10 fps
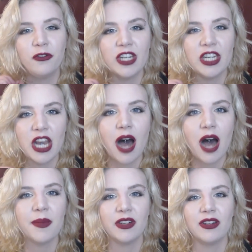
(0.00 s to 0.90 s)

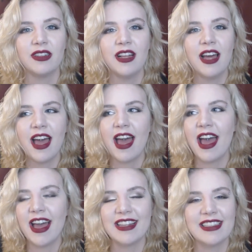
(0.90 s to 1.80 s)
phenomenal
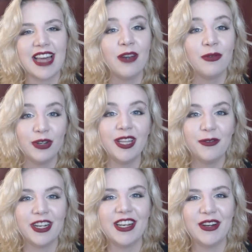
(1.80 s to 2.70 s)
and I really
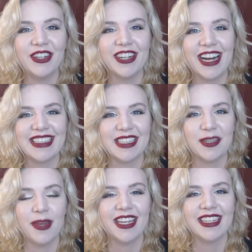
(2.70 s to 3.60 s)
want to know your guys'
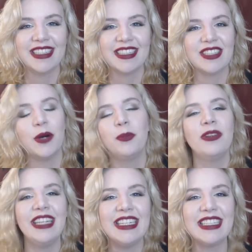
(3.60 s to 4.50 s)
opinions. So
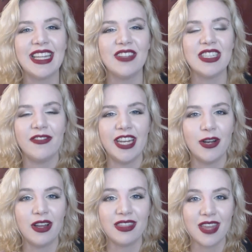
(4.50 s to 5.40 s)
please give this
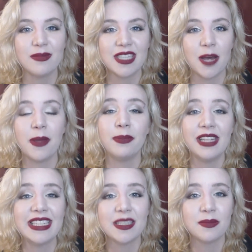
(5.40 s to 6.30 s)
video a thumbs up and
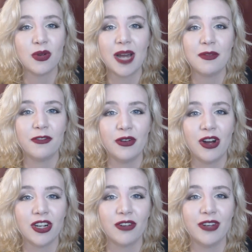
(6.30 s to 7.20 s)
please subscribe if you
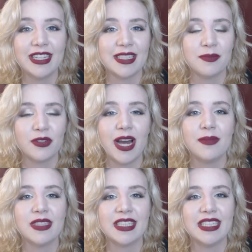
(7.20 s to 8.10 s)
aren't already
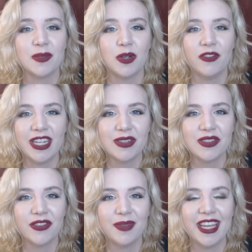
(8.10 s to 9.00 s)
subscribed to see some more videos
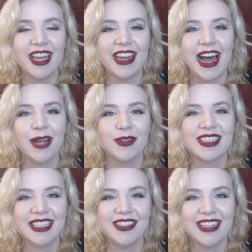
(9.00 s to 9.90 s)
from me and I will
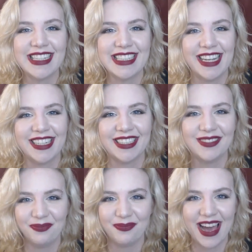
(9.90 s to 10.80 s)
see you guys later.
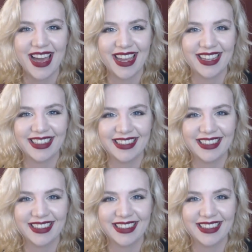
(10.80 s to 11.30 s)
Bye!